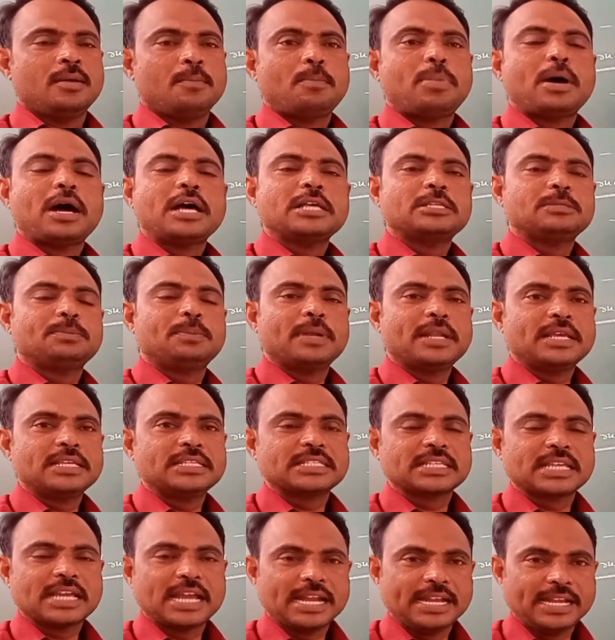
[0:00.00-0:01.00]

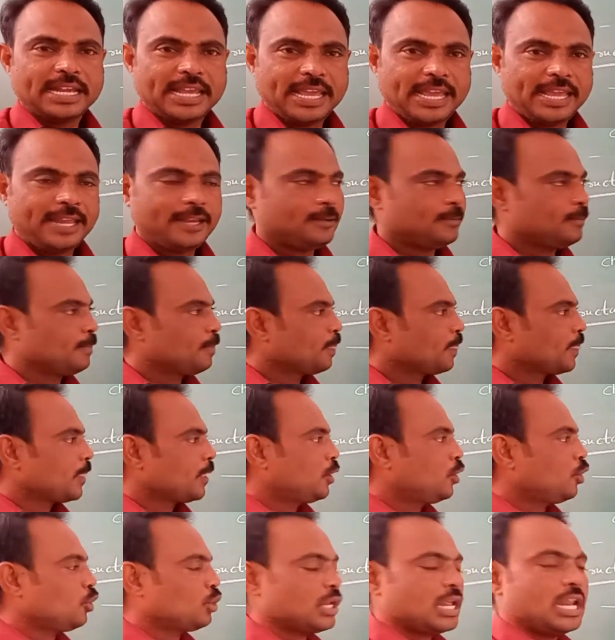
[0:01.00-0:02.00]
phosphorus contain
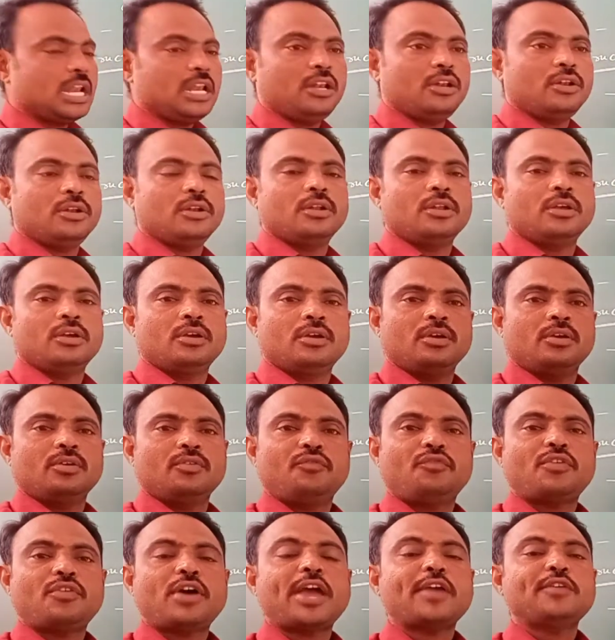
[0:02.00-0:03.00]
total
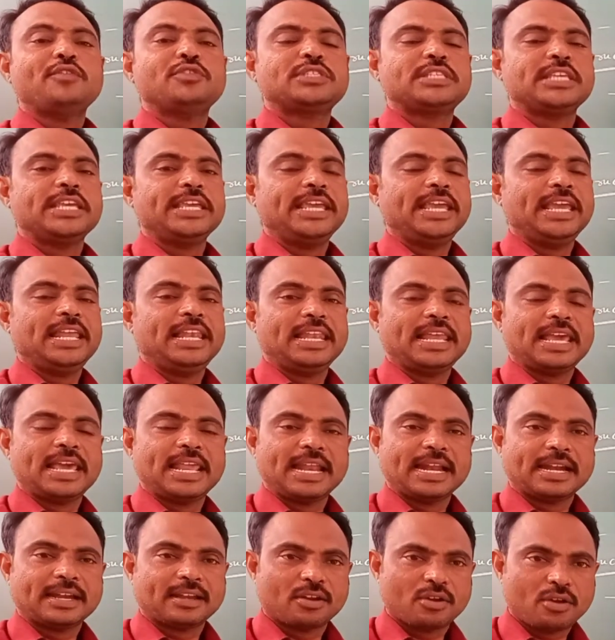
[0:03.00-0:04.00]
5 single
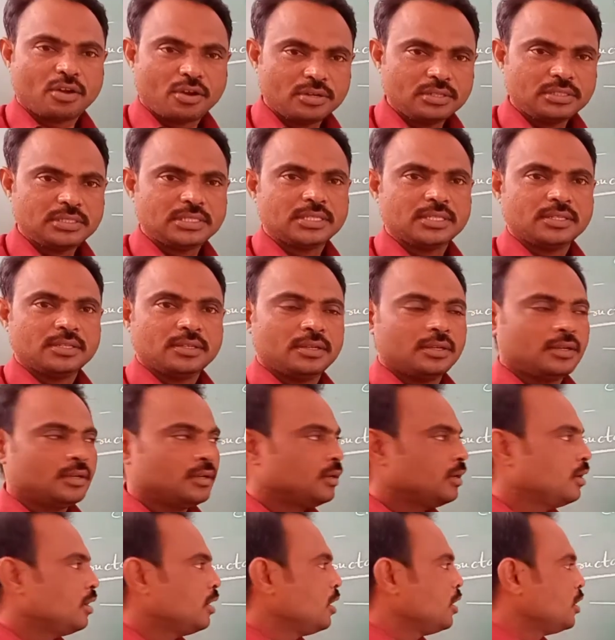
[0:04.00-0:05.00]
electrons.
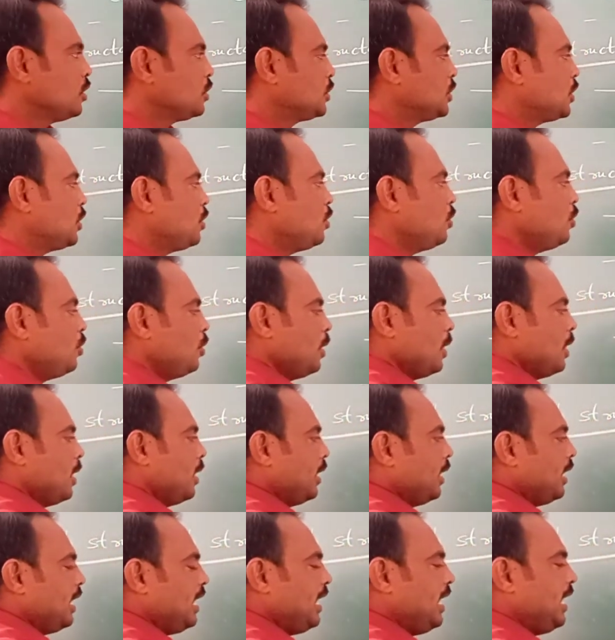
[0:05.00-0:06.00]
So
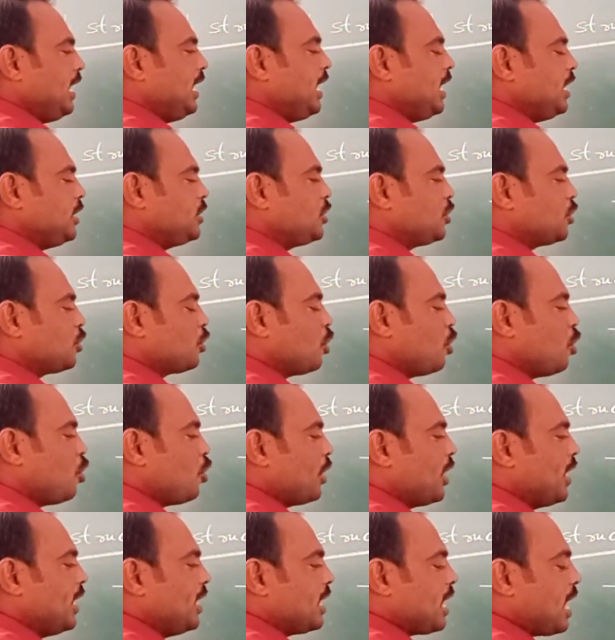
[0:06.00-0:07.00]
each
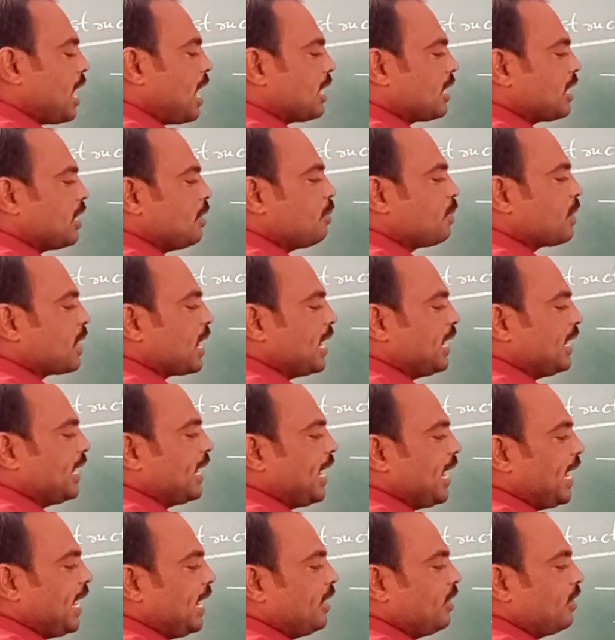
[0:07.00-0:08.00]
chlorine atom
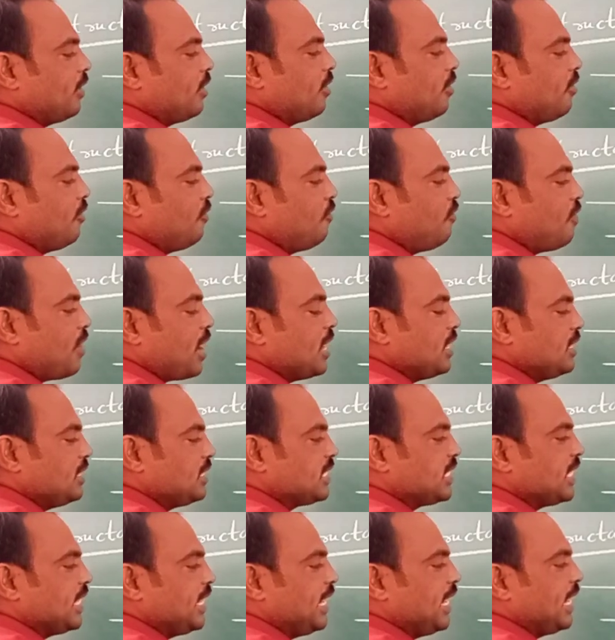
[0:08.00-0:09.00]
contains 1
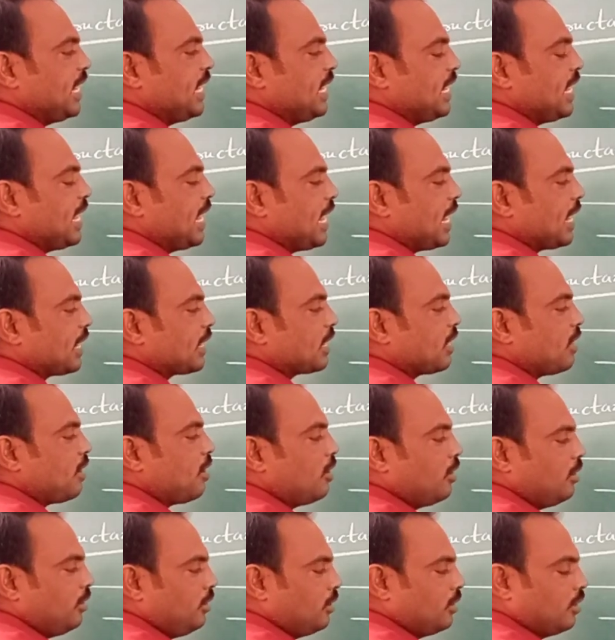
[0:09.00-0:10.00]
single
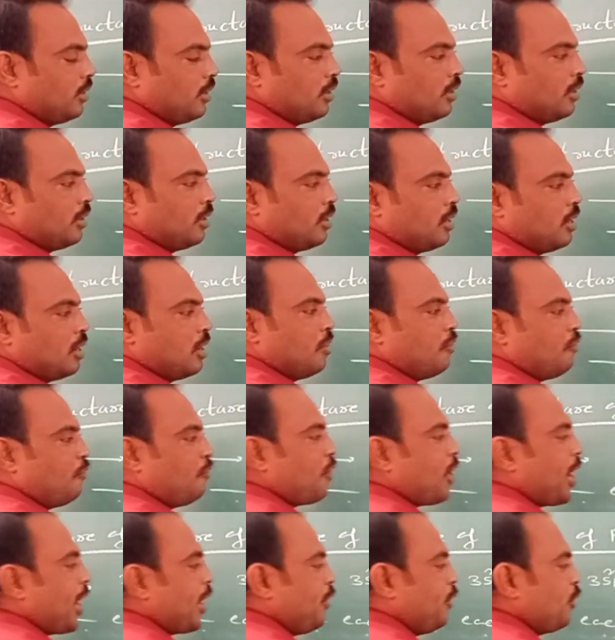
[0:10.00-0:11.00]
electron.
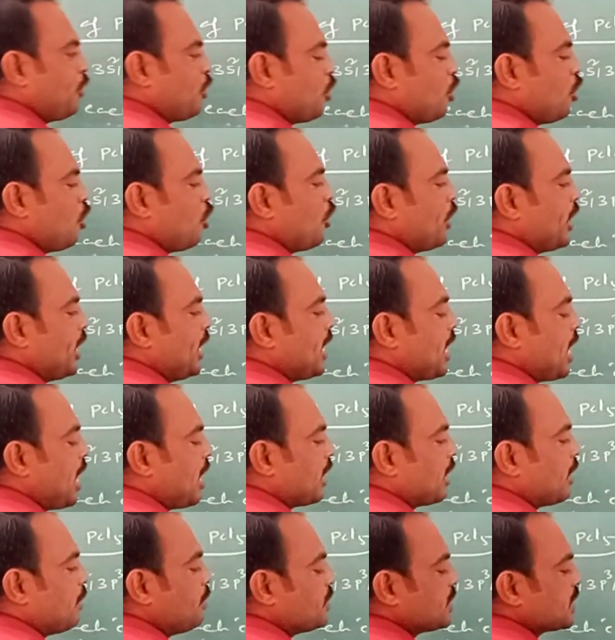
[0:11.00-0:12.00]
5 chlorine
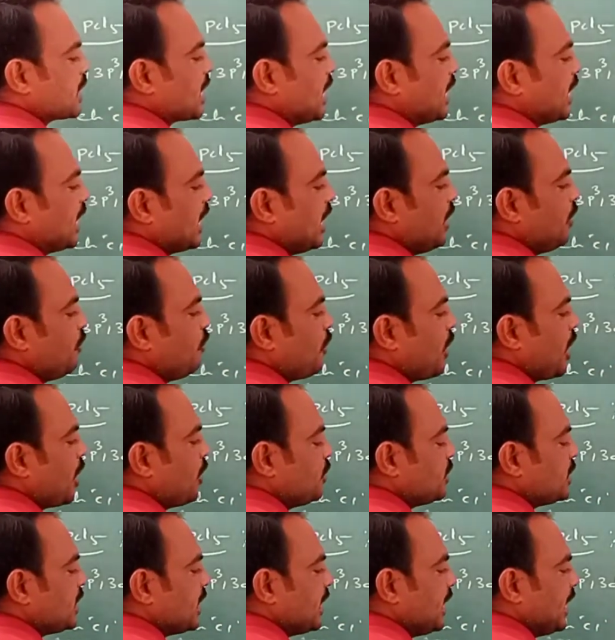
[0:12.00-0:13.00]
atoms contain
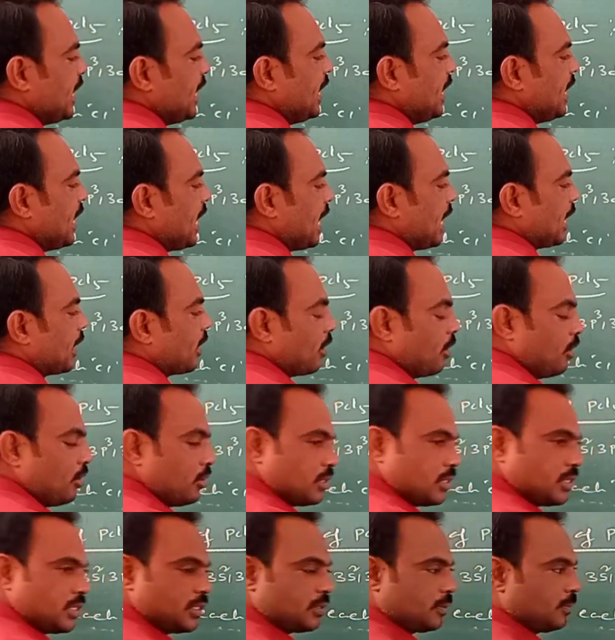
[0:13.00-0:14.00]
5 single
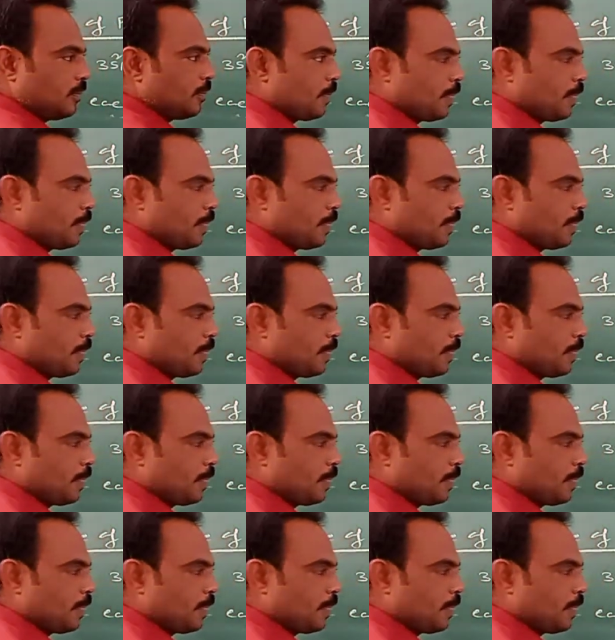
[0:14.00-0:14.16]
electrons.